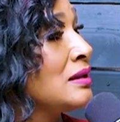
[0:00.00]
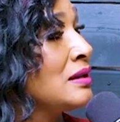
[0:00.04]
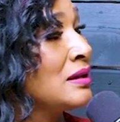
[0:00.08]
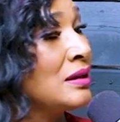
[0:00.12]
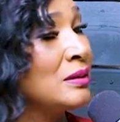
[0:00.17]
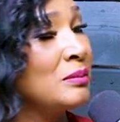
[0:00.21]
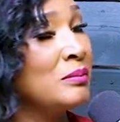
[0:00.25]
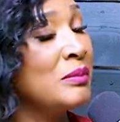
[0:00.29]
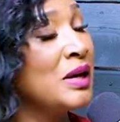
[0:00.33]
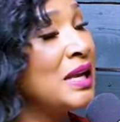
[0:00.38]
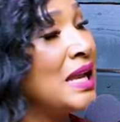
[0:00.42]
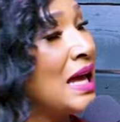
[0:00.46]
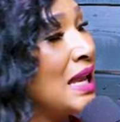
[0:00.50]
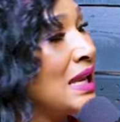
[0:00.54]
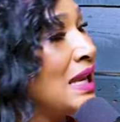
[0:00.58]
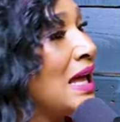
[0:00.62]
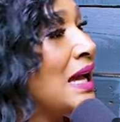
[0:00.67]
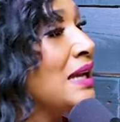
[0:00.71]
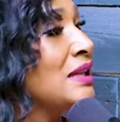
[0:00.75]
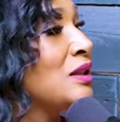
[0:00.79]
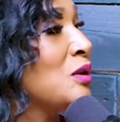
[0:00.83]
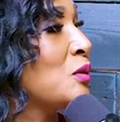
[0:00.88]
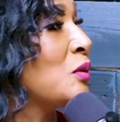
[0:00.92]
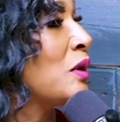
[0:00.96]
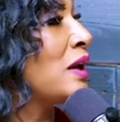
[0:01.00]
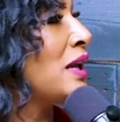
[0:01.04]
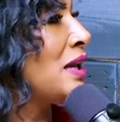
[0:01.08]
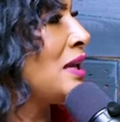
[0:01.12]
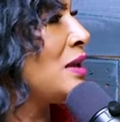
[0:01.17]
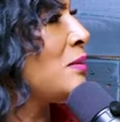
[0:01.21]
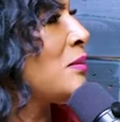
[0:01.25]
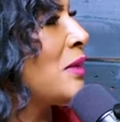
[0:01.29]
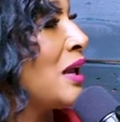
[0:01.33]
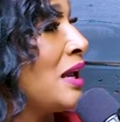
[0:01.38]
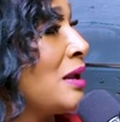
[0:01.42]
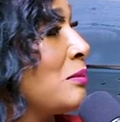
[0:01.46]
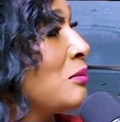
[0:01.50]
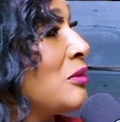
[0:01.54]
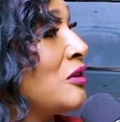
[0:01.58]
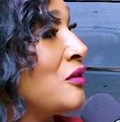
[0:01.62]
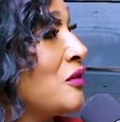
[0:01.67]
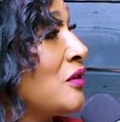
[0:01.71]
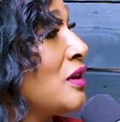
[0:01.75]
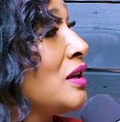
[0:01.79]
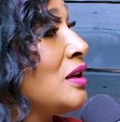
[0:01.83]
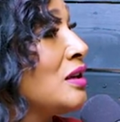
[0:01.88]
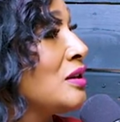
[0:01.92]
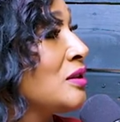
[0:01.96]
but I liked the way he made me
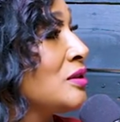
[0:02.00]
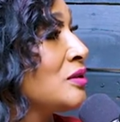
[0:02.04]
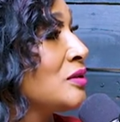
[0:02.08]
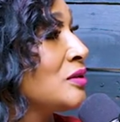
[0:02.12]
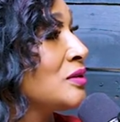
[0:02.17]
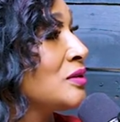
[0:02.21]
feel.